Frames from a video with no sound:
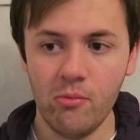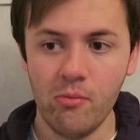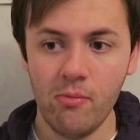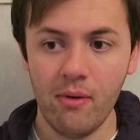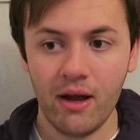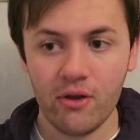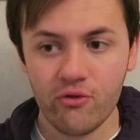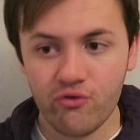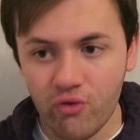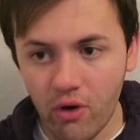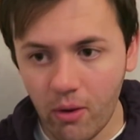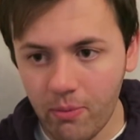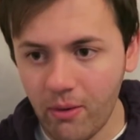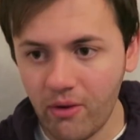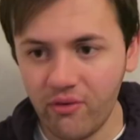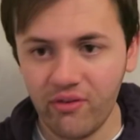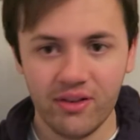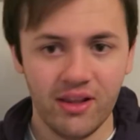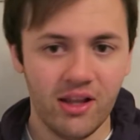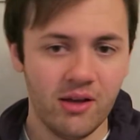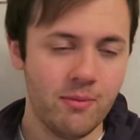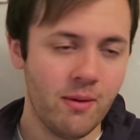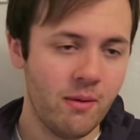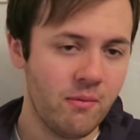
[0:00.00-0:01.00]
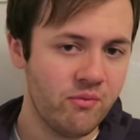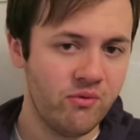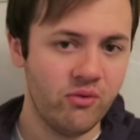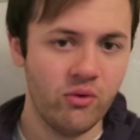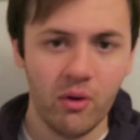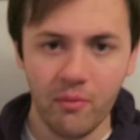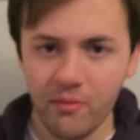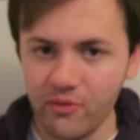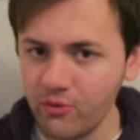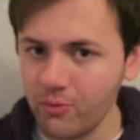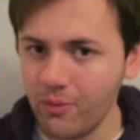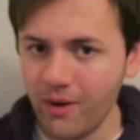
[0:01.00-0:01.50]
we might drop off a little bit
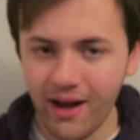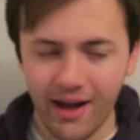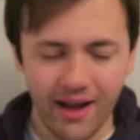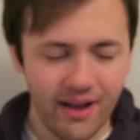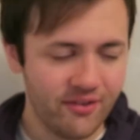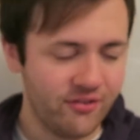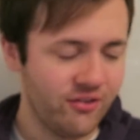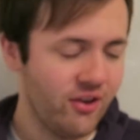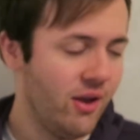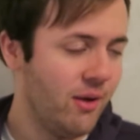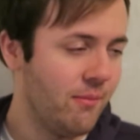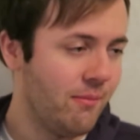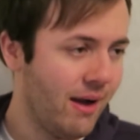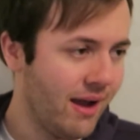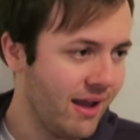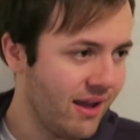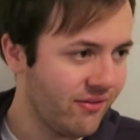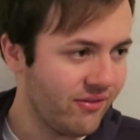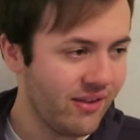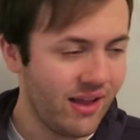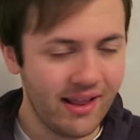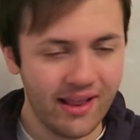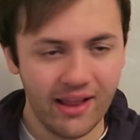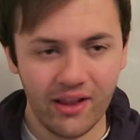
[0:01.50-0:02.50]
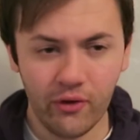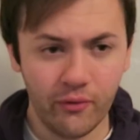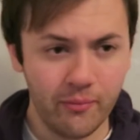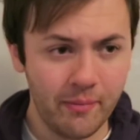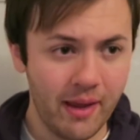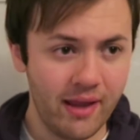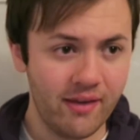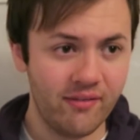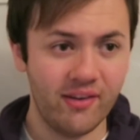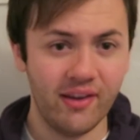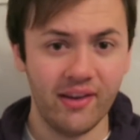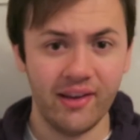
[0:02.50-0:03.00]
performance-wise, might have that little
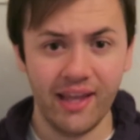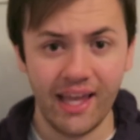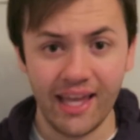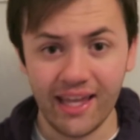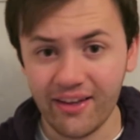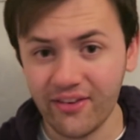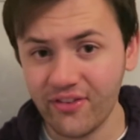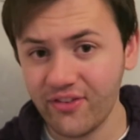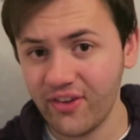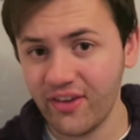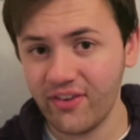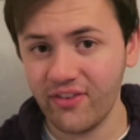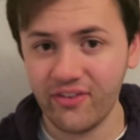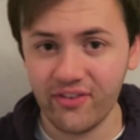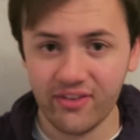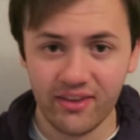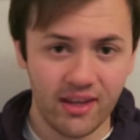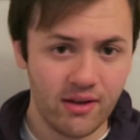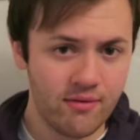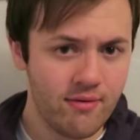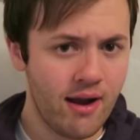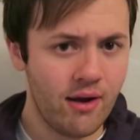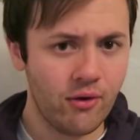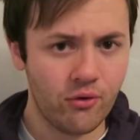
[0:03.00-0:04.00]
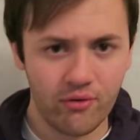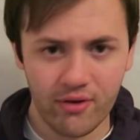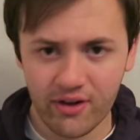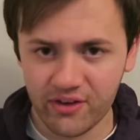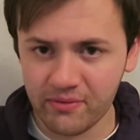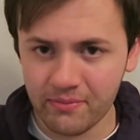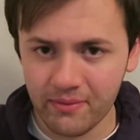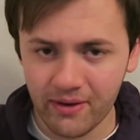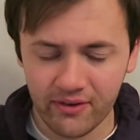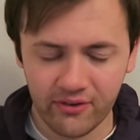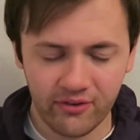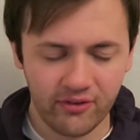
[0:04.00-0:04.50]
bit of inconsistency around
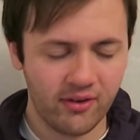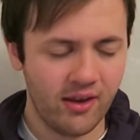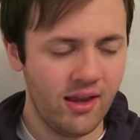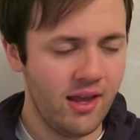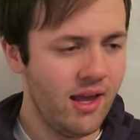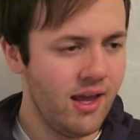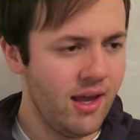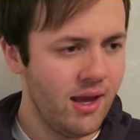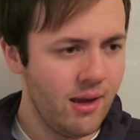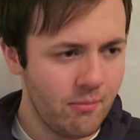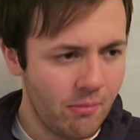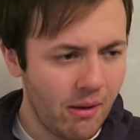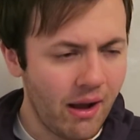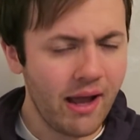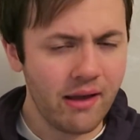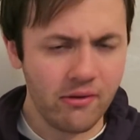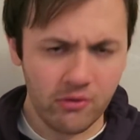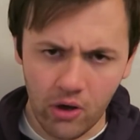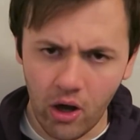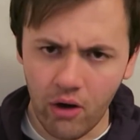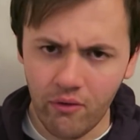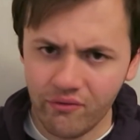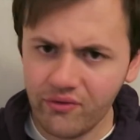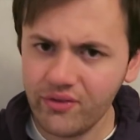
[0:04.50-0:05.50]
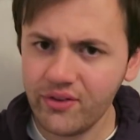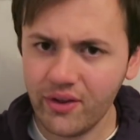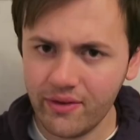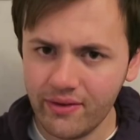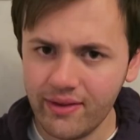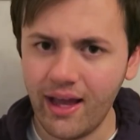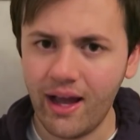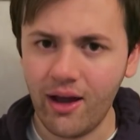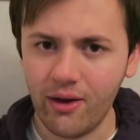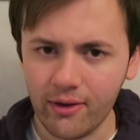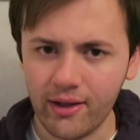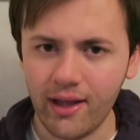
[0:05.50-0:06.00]
Christmas, but I'm
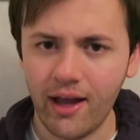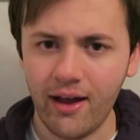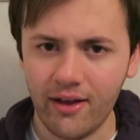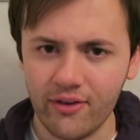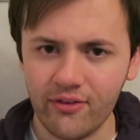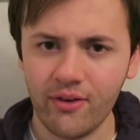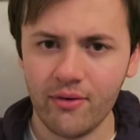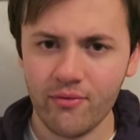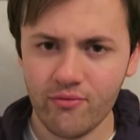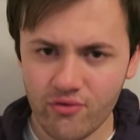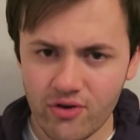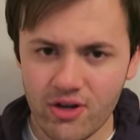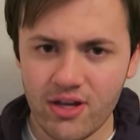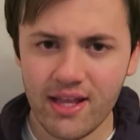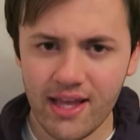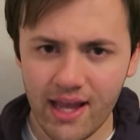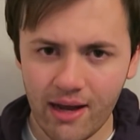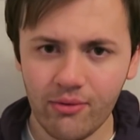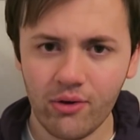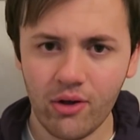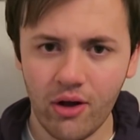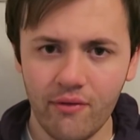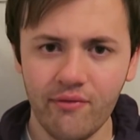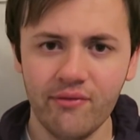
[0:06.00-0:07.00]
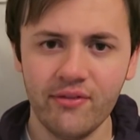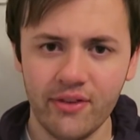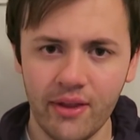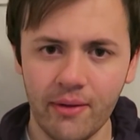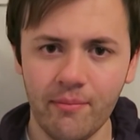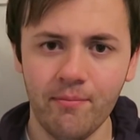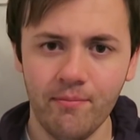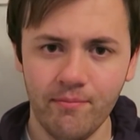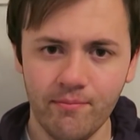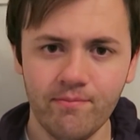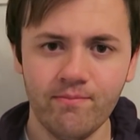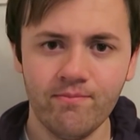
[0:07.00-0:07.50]
confident now, guys. I really am
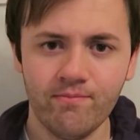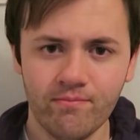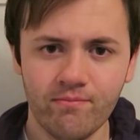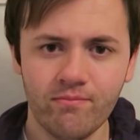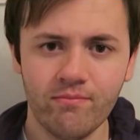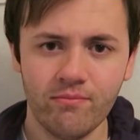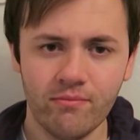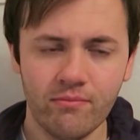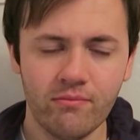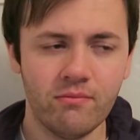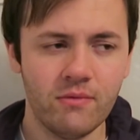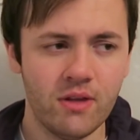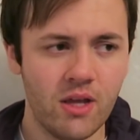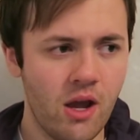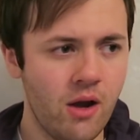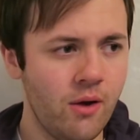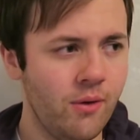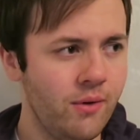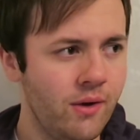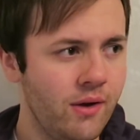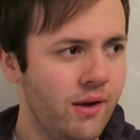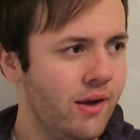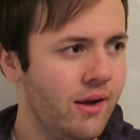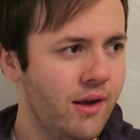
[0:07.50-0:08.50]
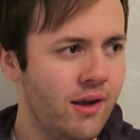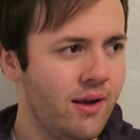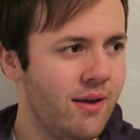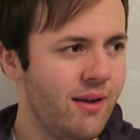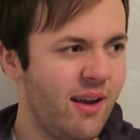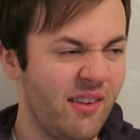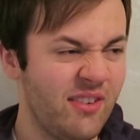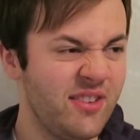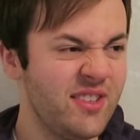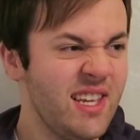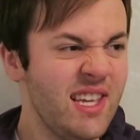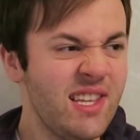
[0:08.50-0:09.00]
confident. You know,
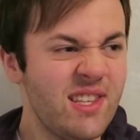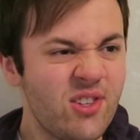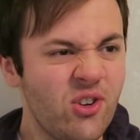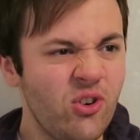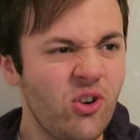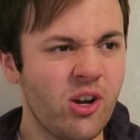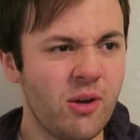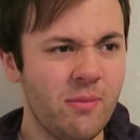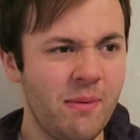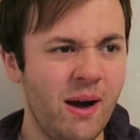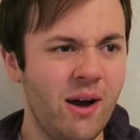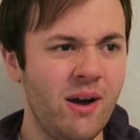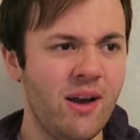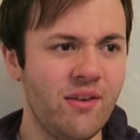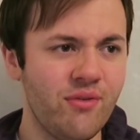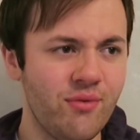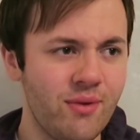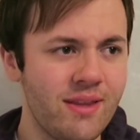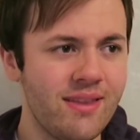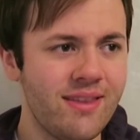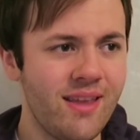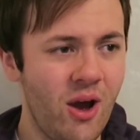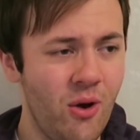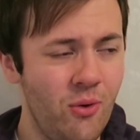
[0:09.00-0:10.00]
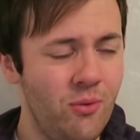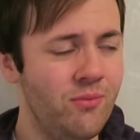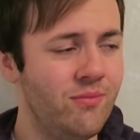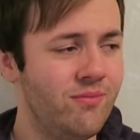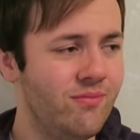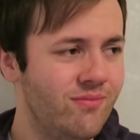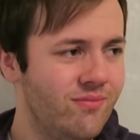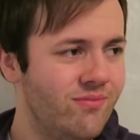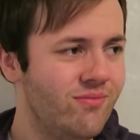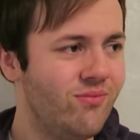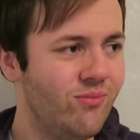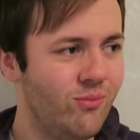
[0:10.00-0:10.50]
I've seen talk about if we don't
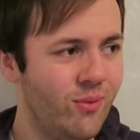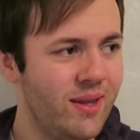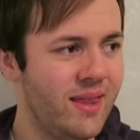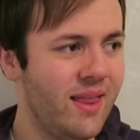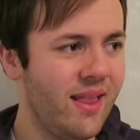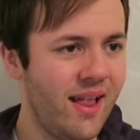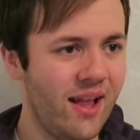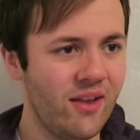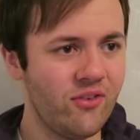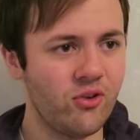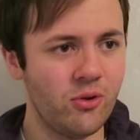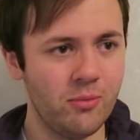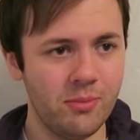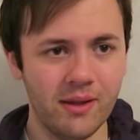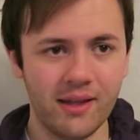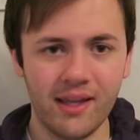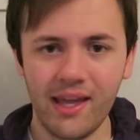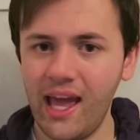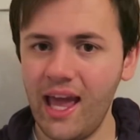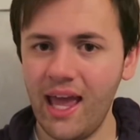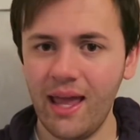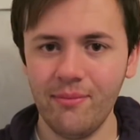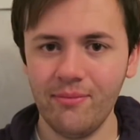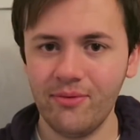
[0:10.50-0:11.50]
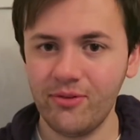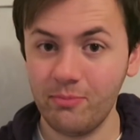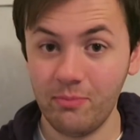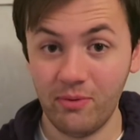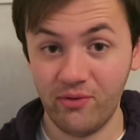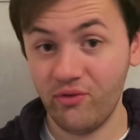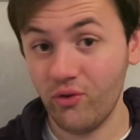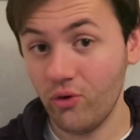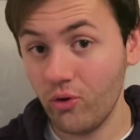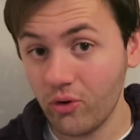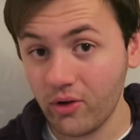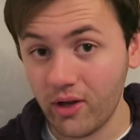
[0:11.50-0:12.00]
win the next couple of games
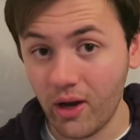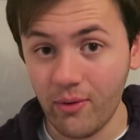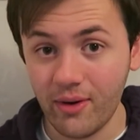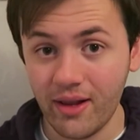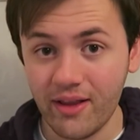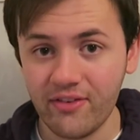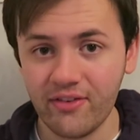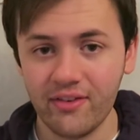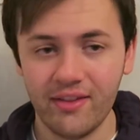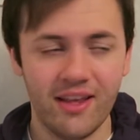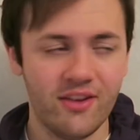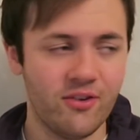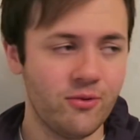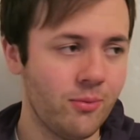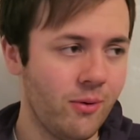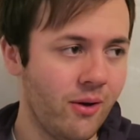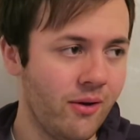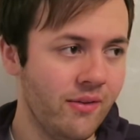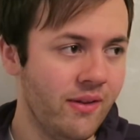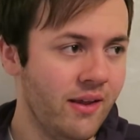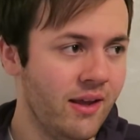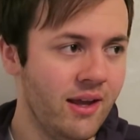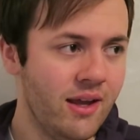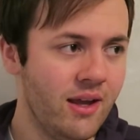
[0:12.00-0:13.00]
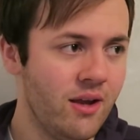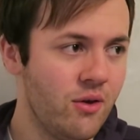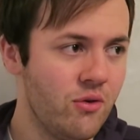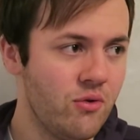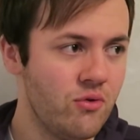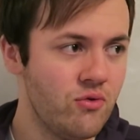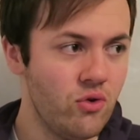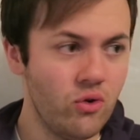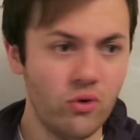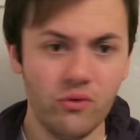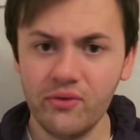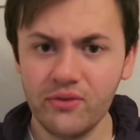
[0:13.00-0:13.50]
before going into this one.
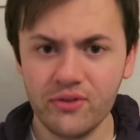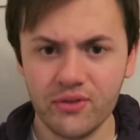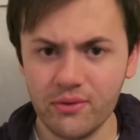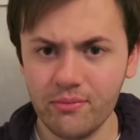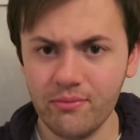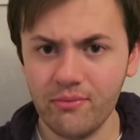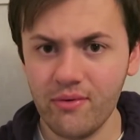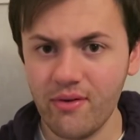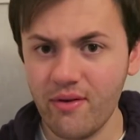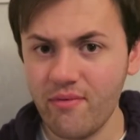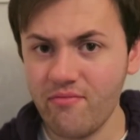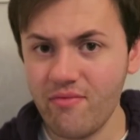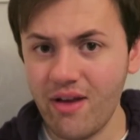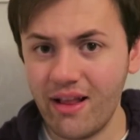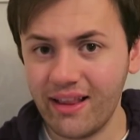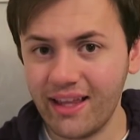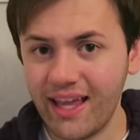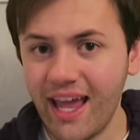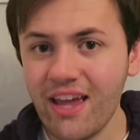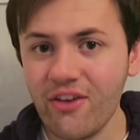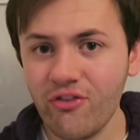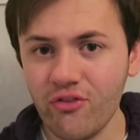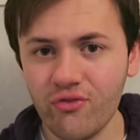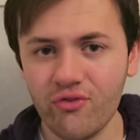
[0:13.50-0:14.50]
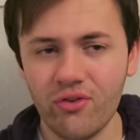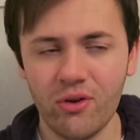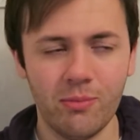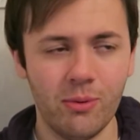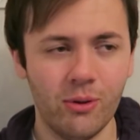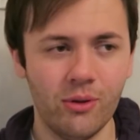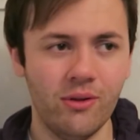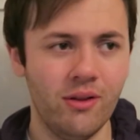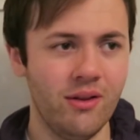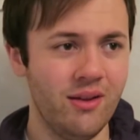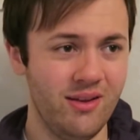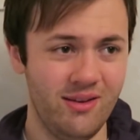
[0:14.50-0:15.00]
All of a sudden we're in relegation
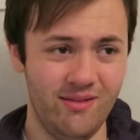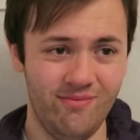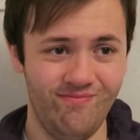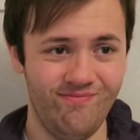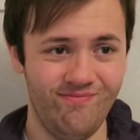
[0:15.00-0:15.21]
trouble.